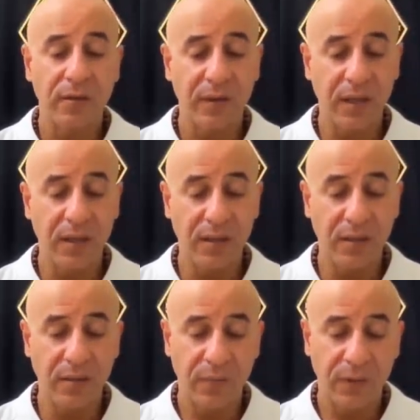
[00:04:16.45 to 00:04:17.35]

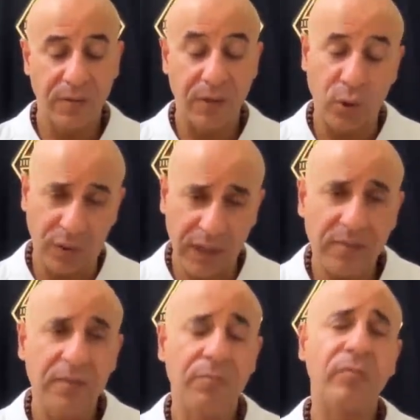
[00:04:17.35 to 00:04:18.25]
the
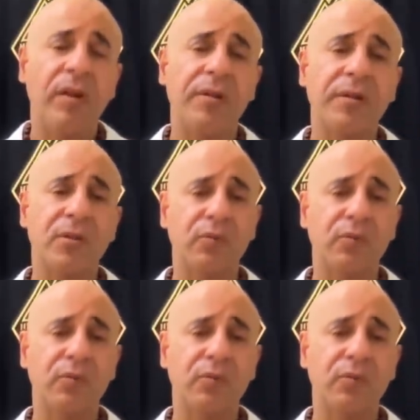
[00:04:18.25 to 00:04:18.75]
correct methods,